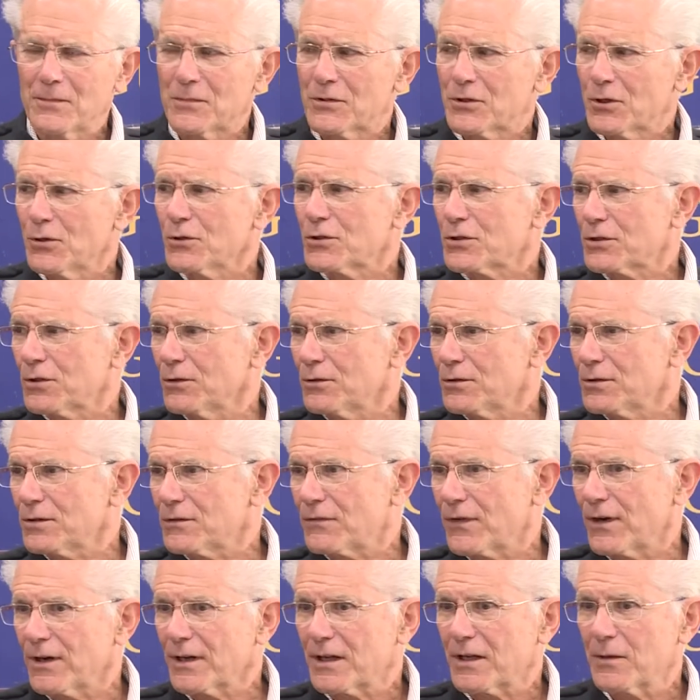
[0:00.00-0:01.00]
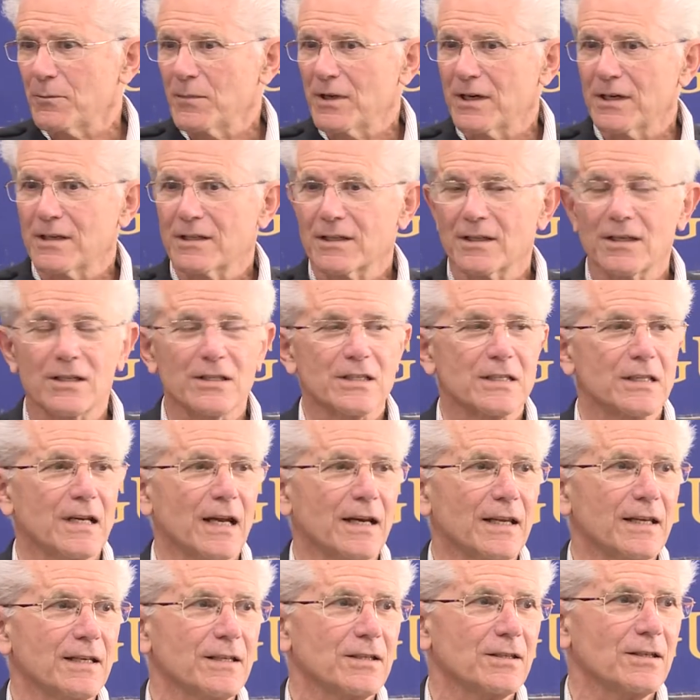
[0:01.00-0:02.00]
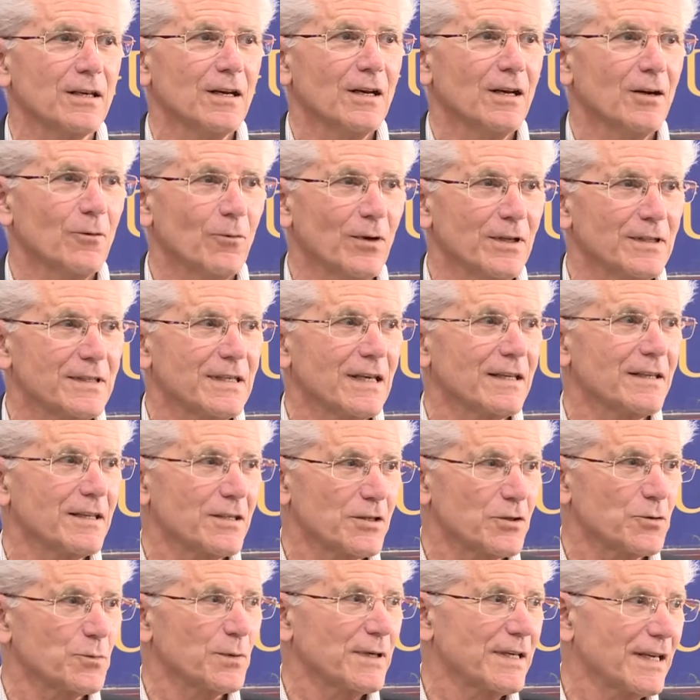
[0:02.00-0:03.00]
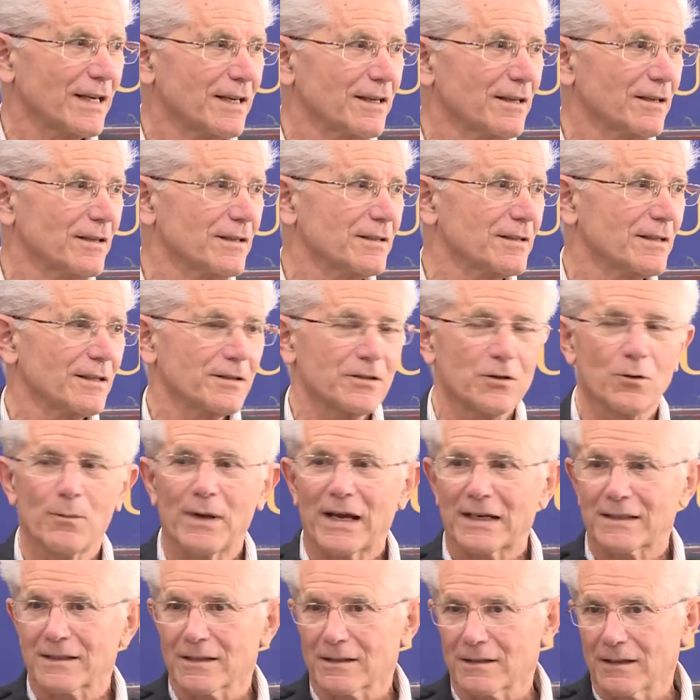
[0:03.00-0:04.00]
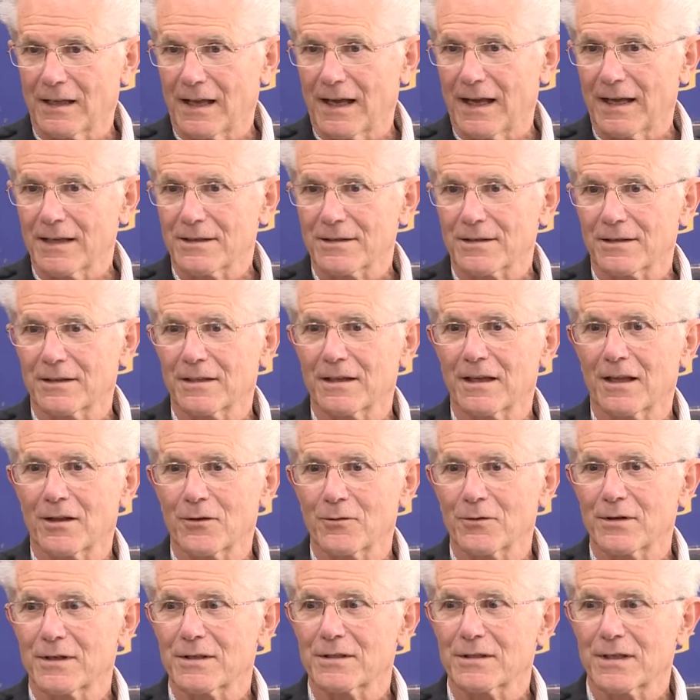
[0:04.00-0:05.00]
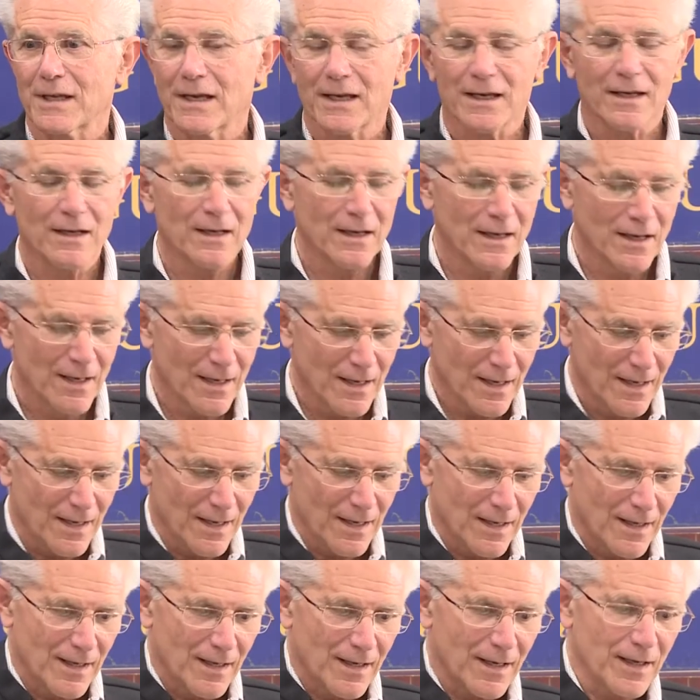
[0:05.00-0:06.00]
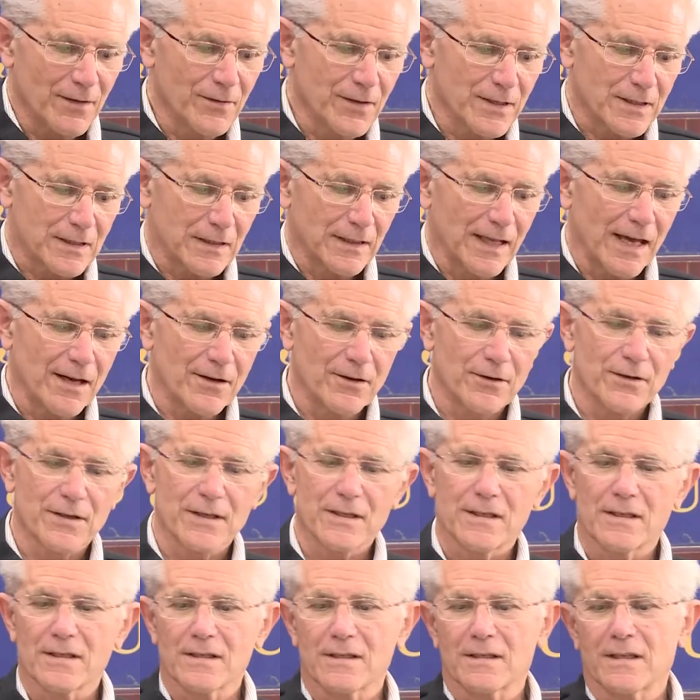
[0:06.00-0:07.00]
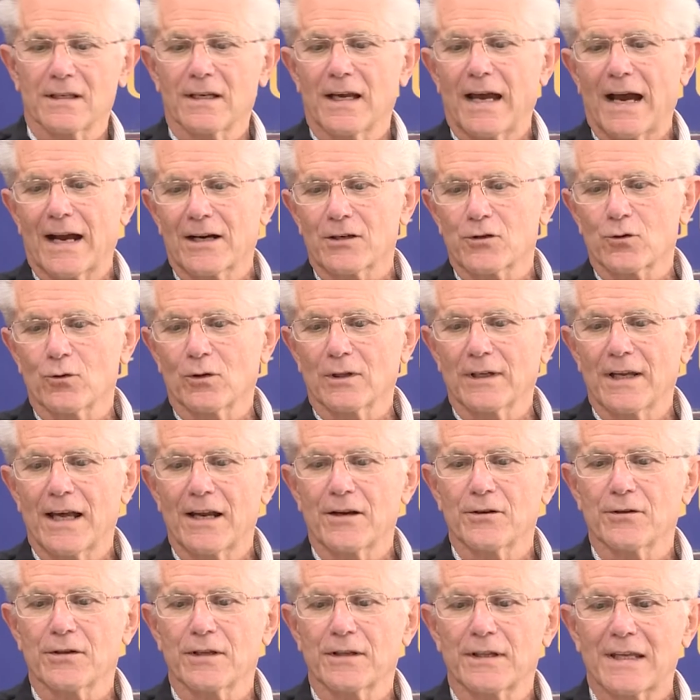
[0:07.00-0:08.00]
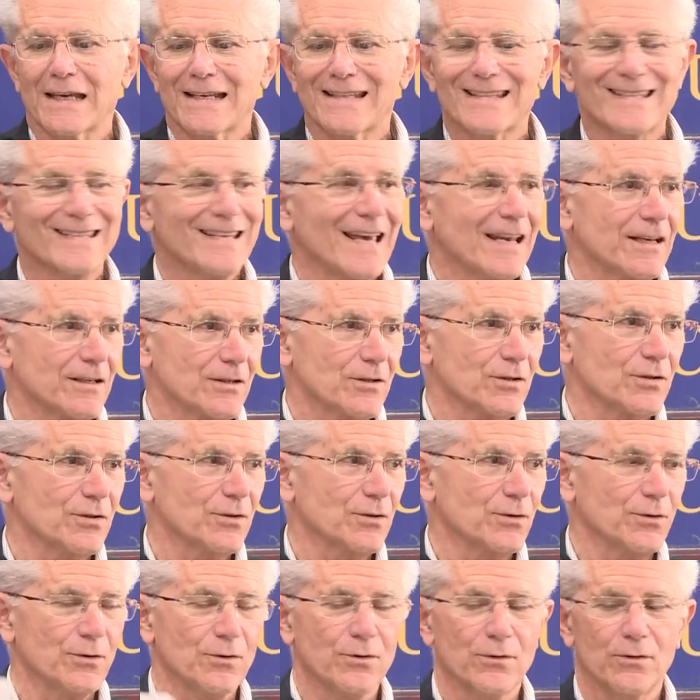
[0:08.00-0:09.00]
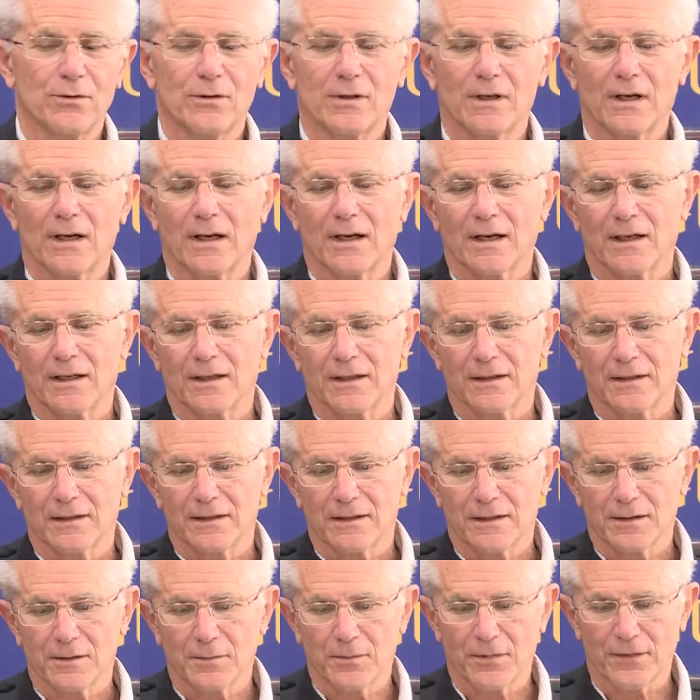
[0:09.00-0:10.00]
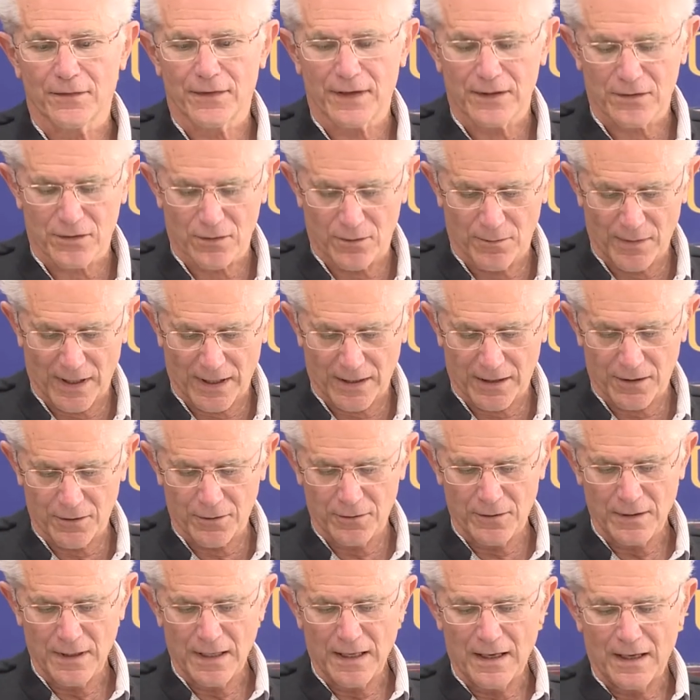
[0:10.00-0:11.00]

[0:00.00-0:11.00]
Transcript: two students very committed to their studies, one saying, "This is ridiculous, let's go back to class," and the other one is saying, in this letter, this is the actual letter that they sent to Professor Mankiw,